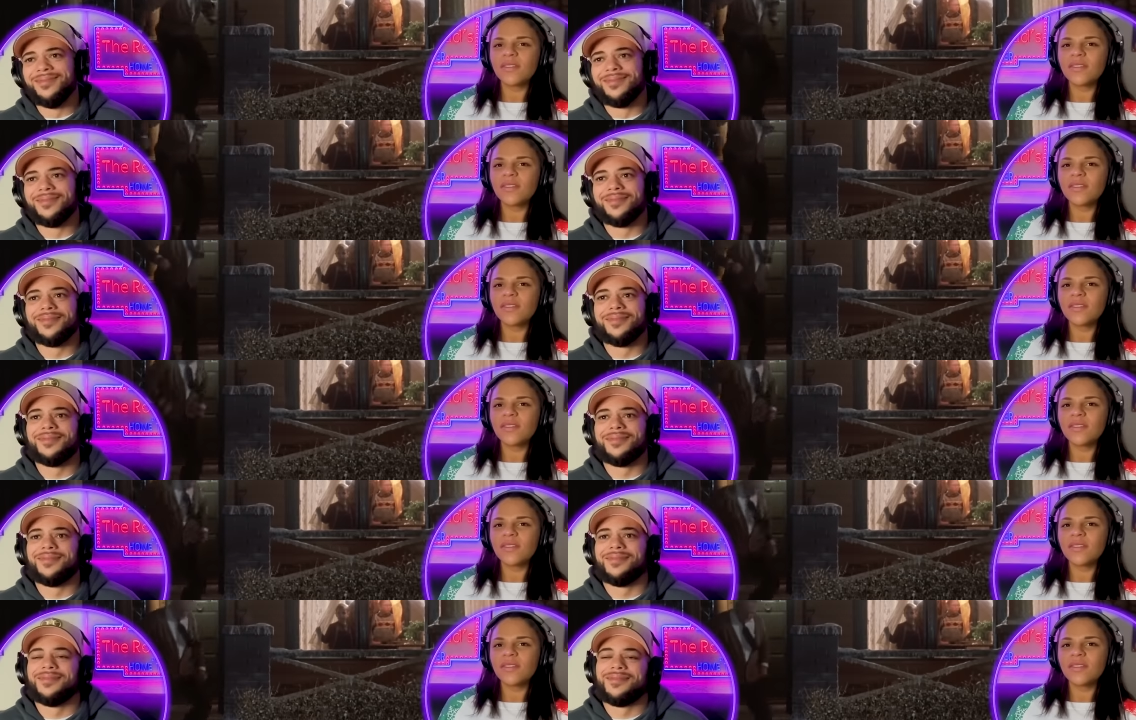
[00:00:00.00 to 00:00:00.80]

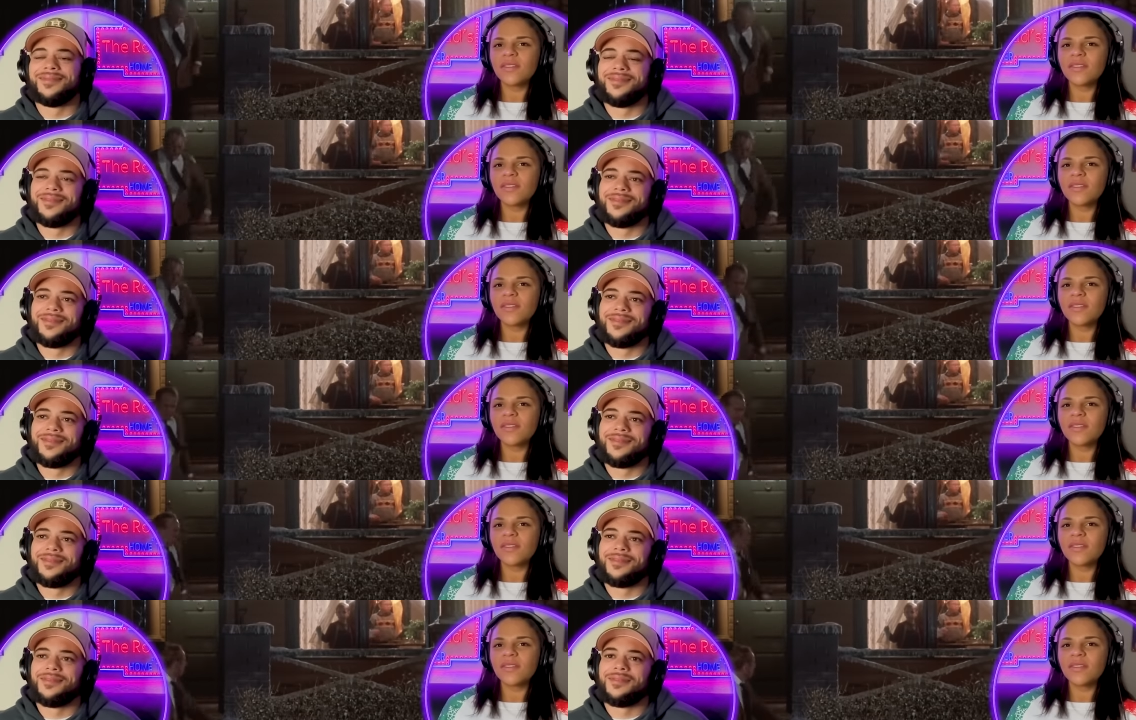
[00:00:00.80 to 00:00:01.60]

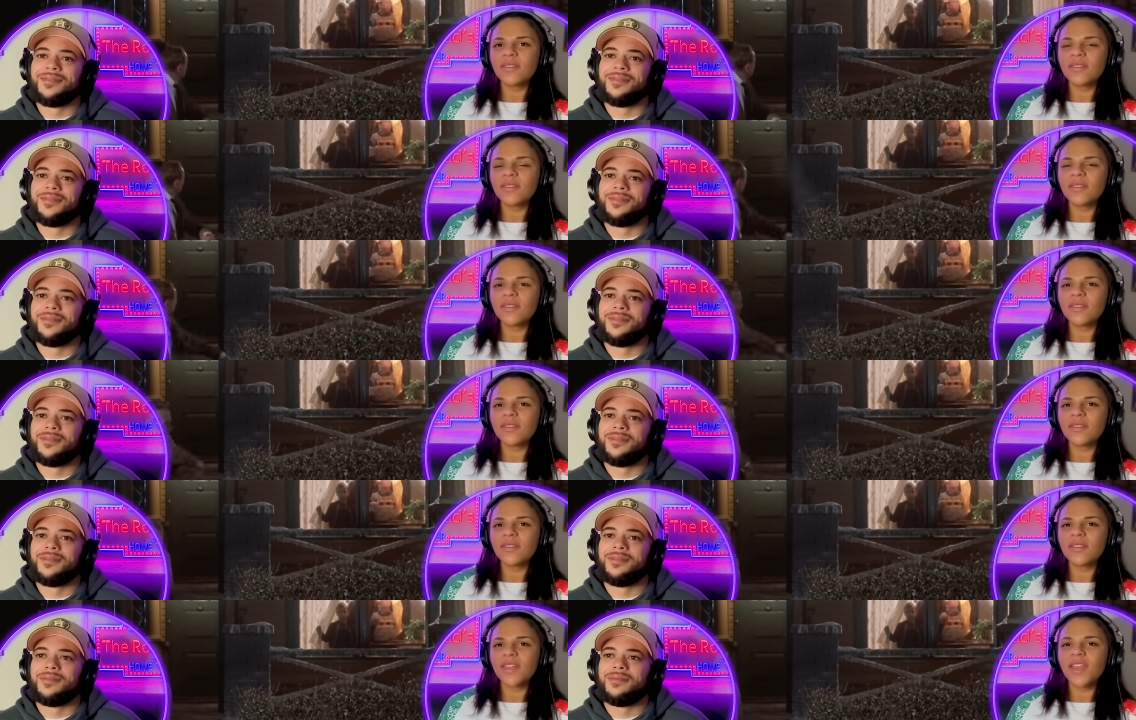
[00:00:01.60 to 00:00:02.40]

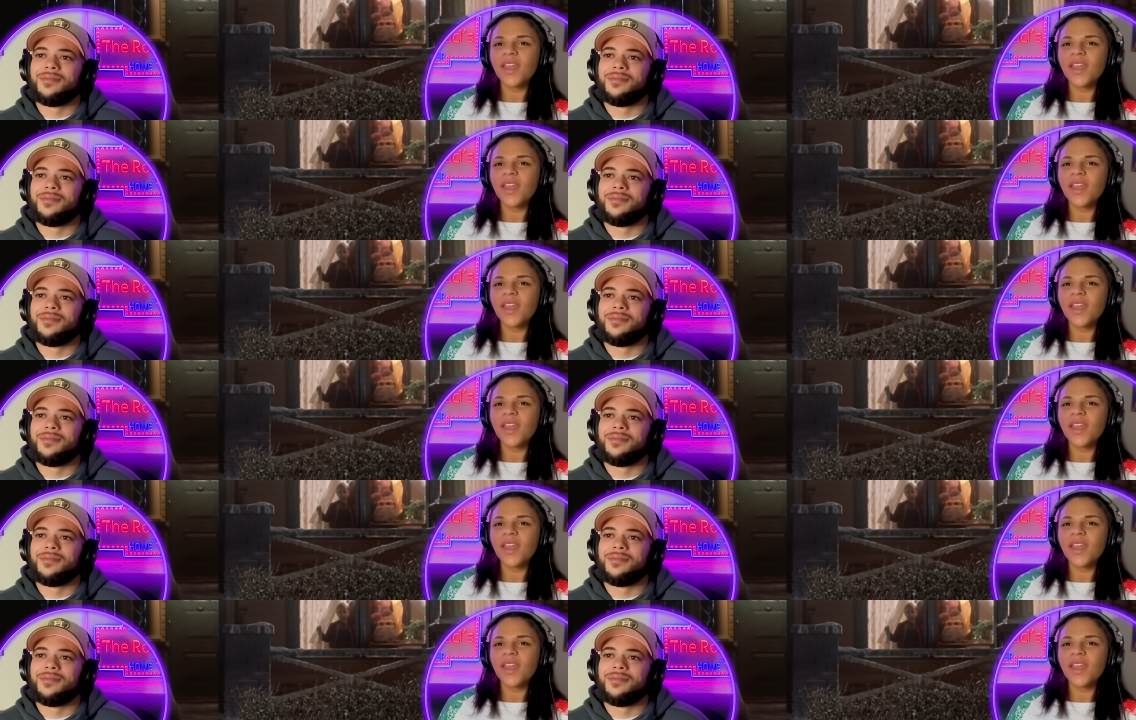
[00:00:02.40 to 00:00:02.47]
(no one is talking)